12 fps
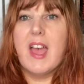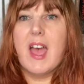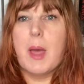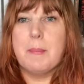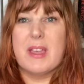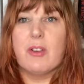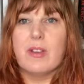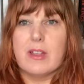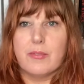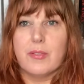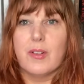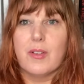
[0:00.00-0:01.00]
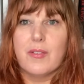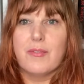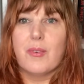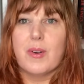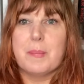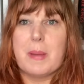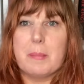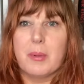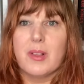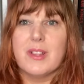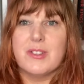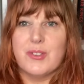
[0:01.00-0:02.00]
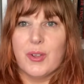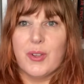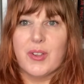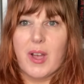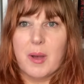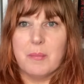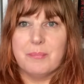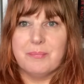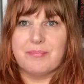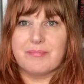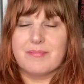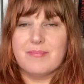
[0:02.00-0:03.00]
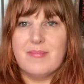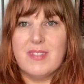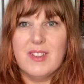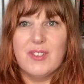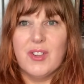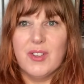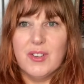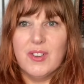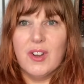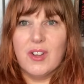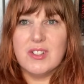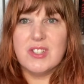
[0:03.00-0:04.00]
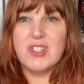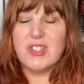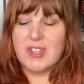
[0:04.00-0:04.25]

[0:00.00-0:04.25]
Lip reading: and be grateful for the people that do come to your launch.